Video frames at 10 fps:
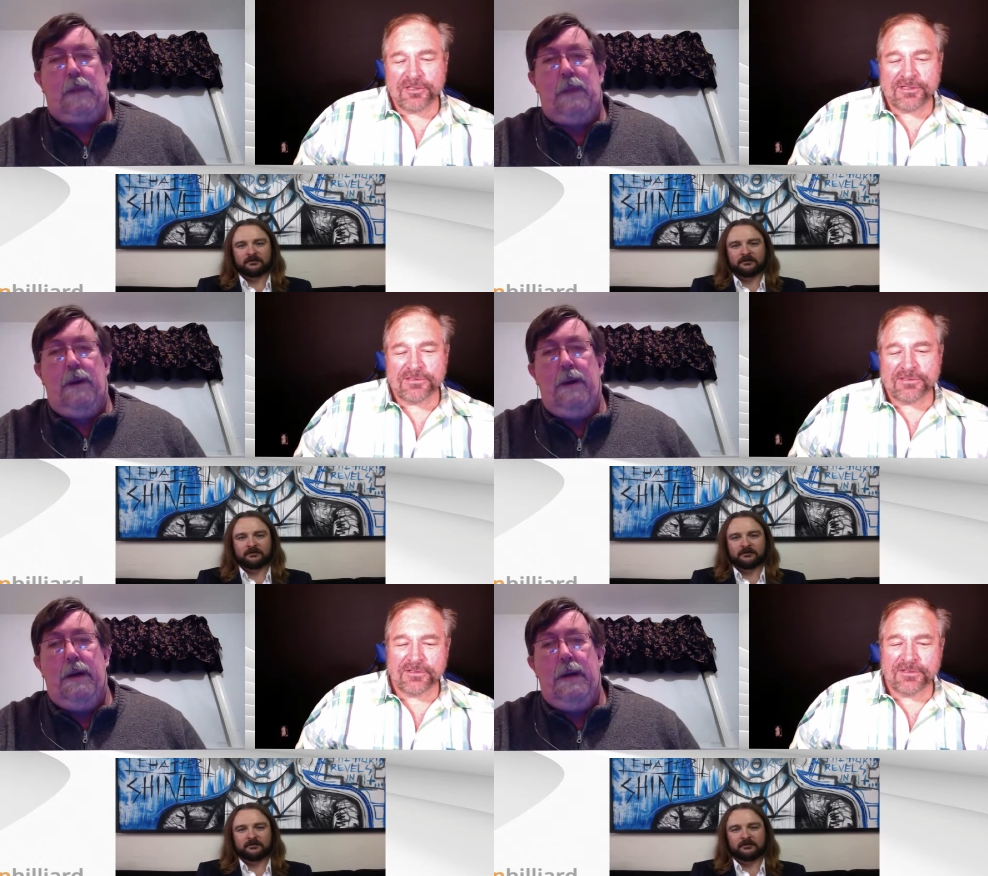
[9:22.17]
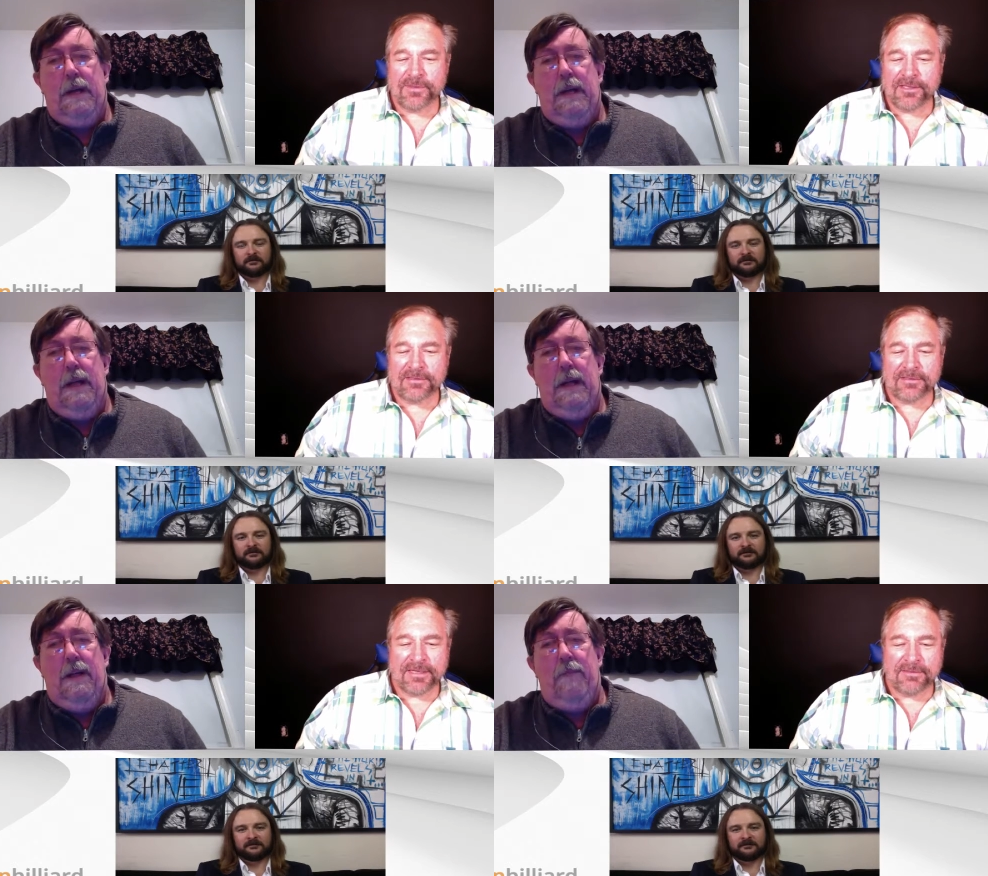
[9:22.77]
Speaker 1: Should the concern
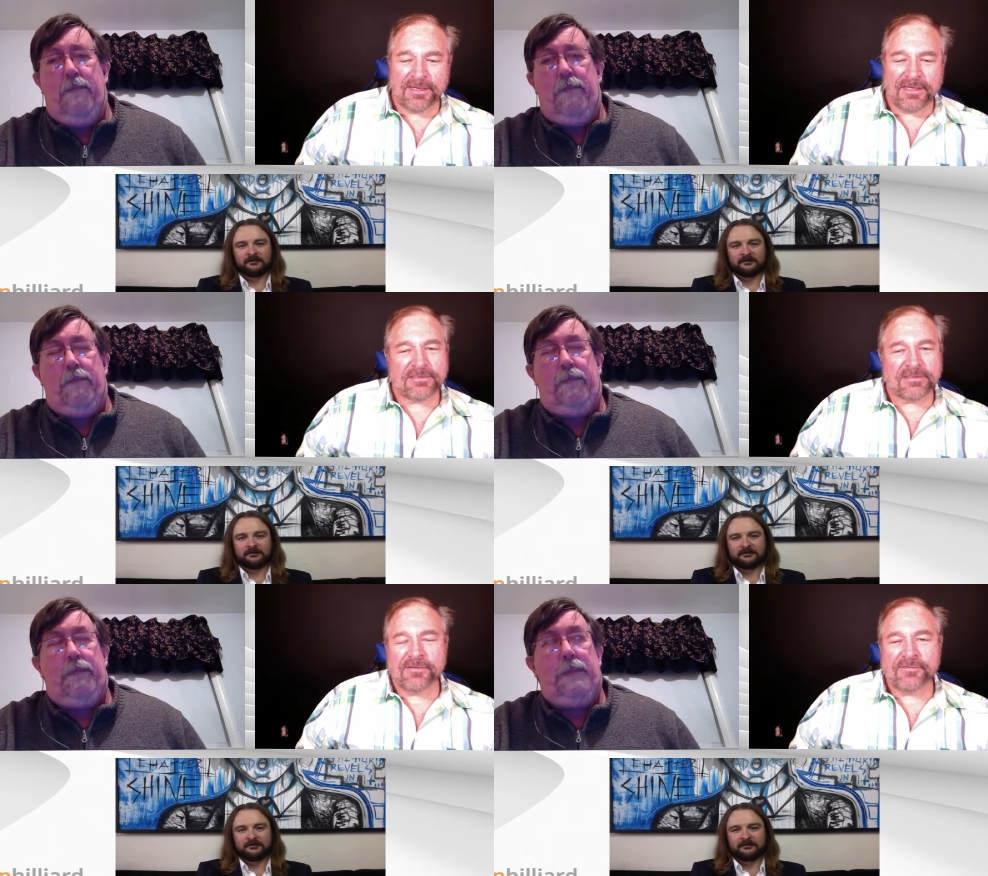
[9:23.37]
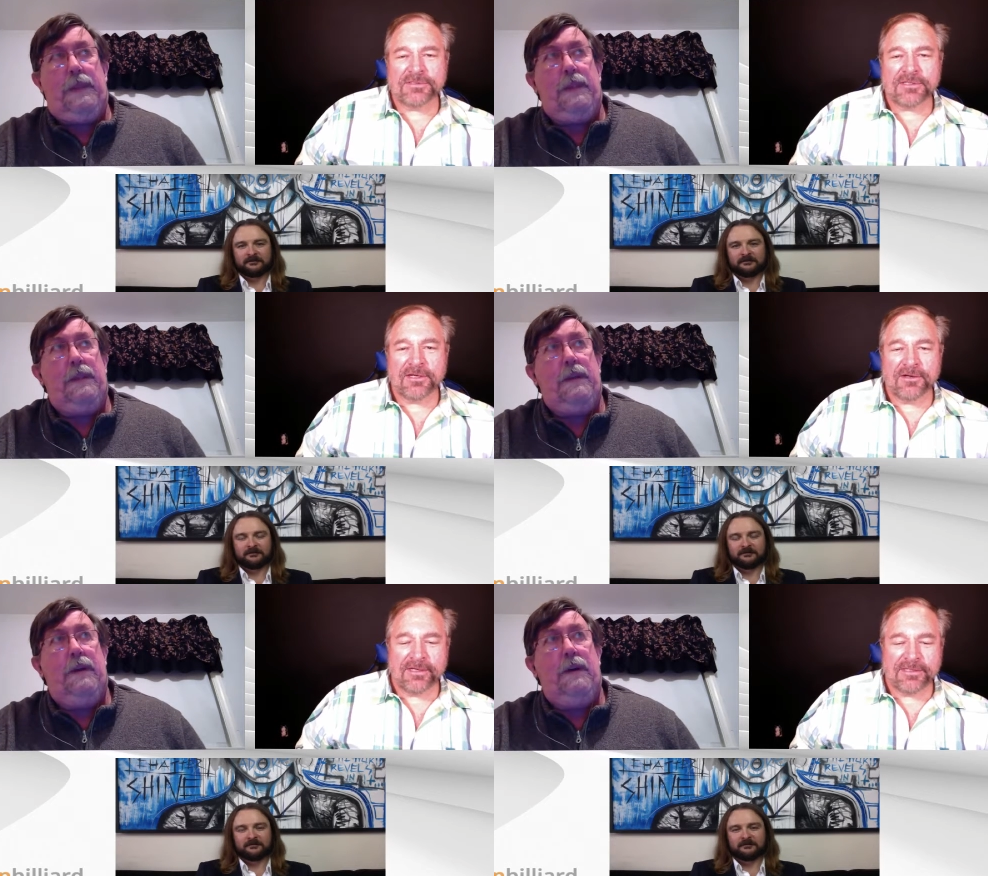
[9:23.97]
be that that base level of
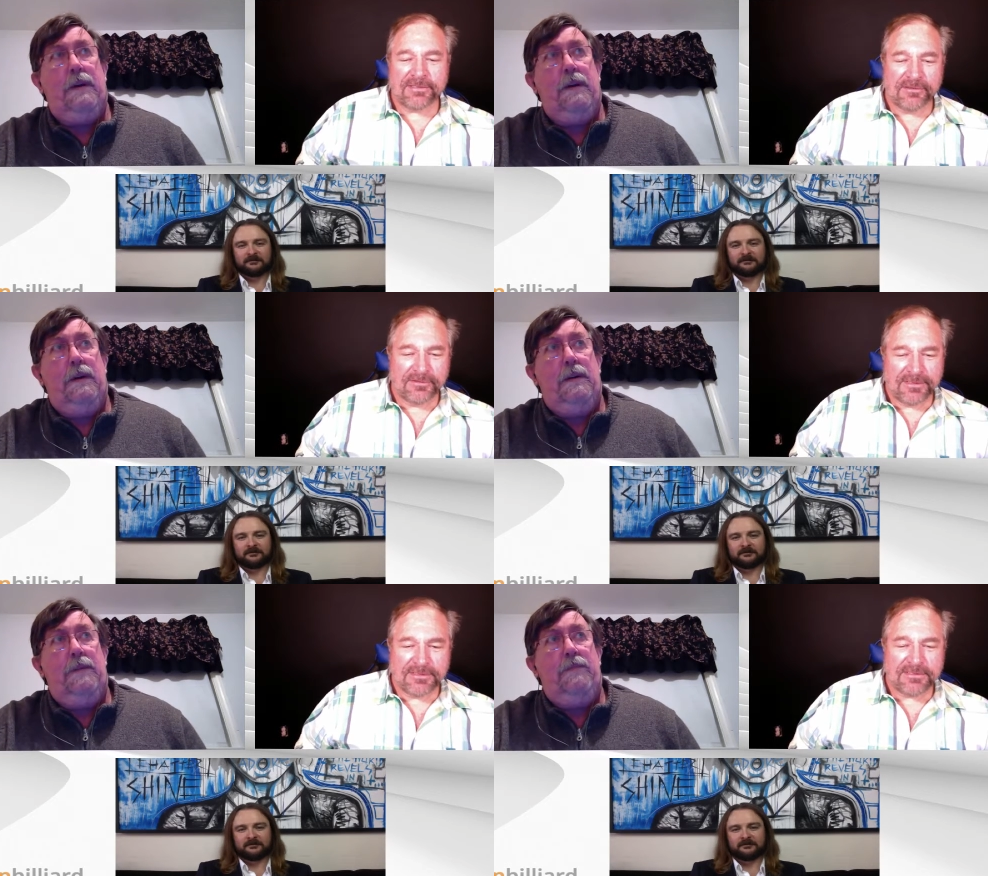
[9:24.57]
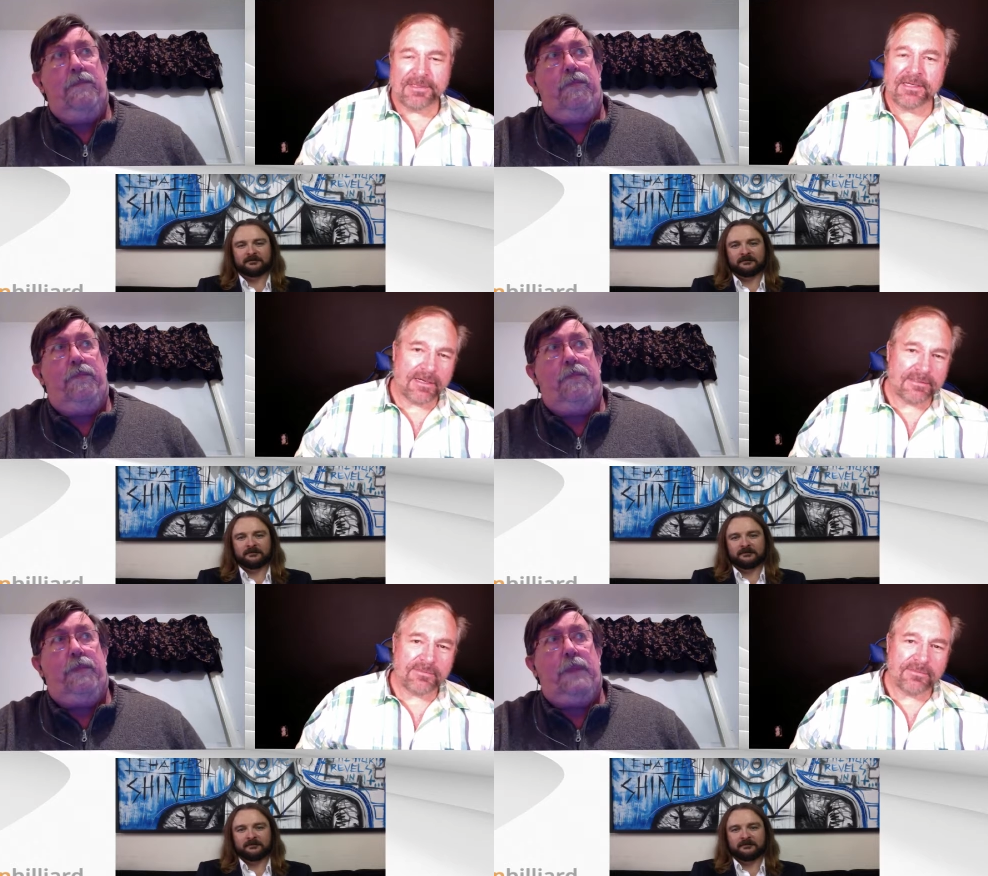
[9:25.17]
security still needs to be
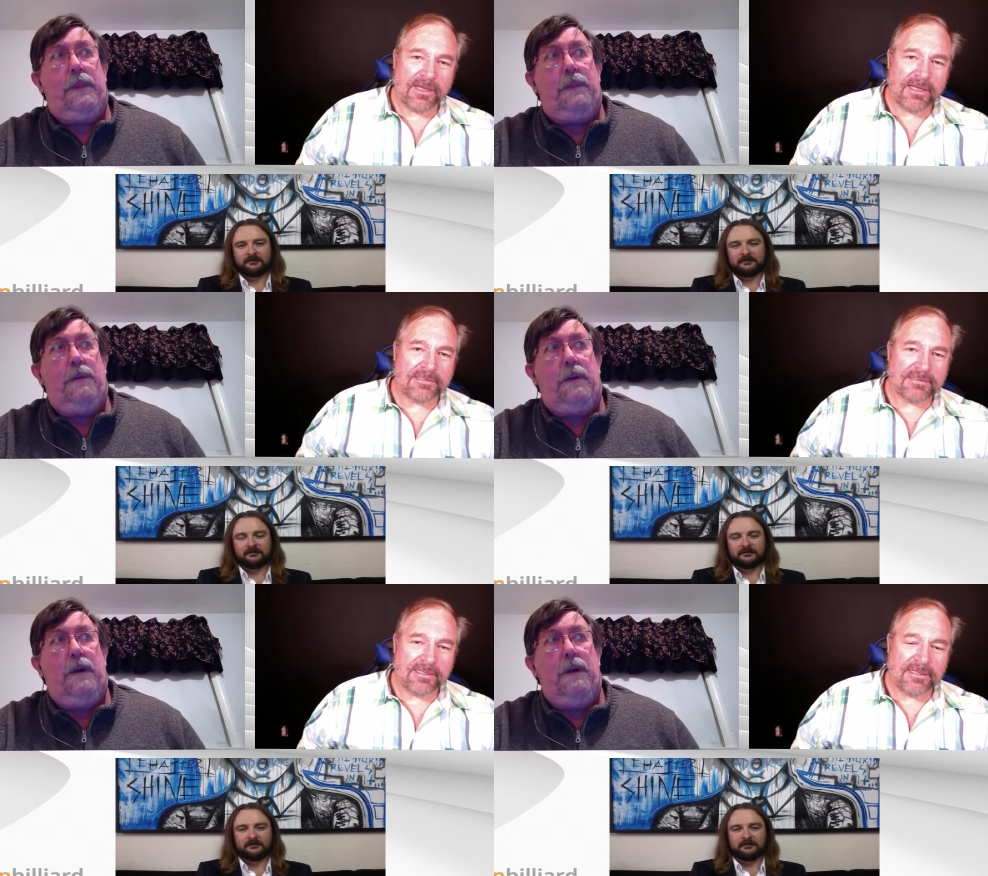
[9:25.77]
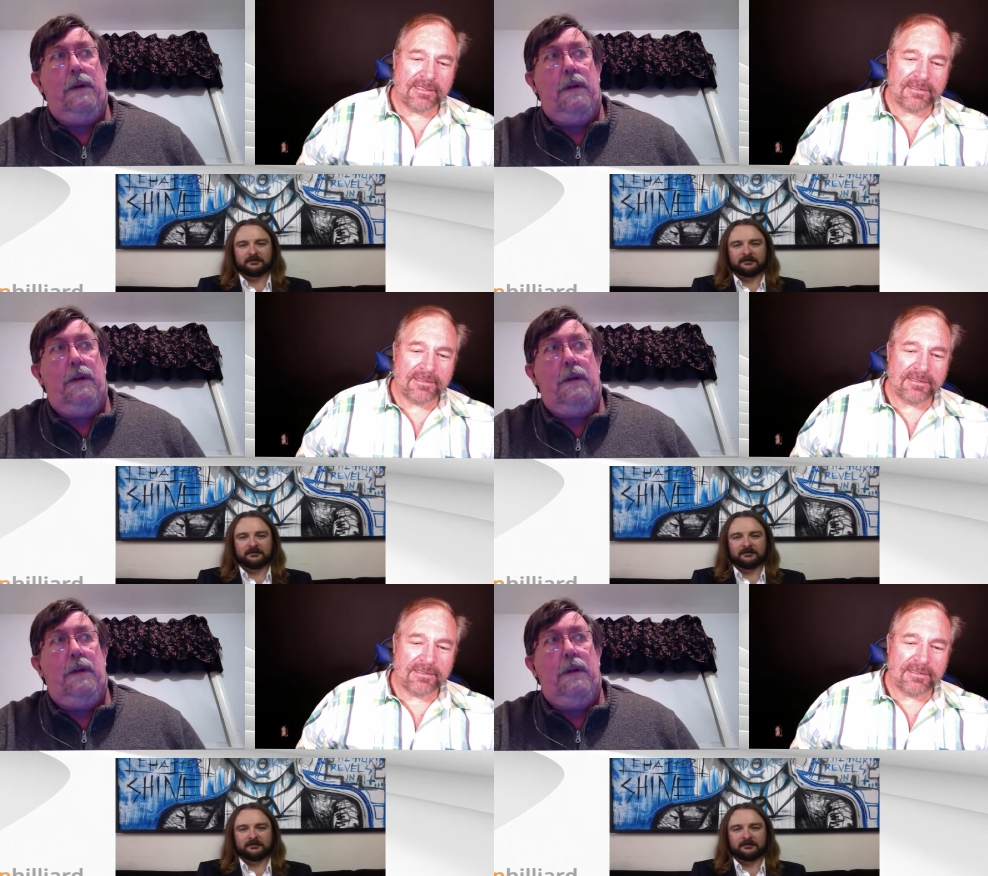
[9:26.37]
customized, and,